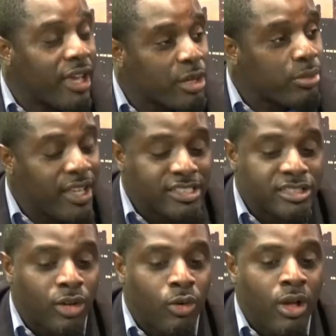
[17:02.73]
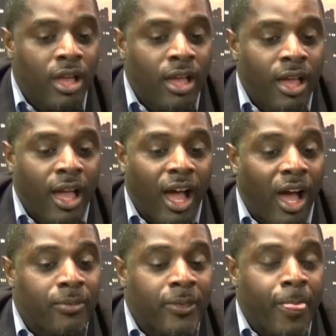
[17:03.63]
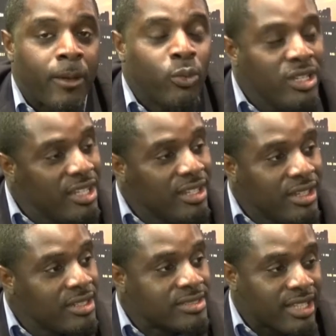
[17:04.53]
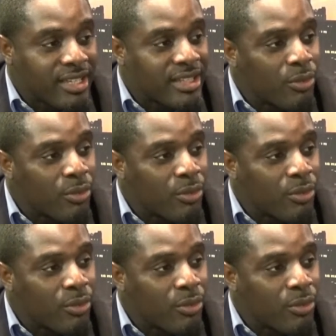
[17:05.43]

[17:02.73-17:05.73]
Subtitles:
place. So, and we need leaders like that.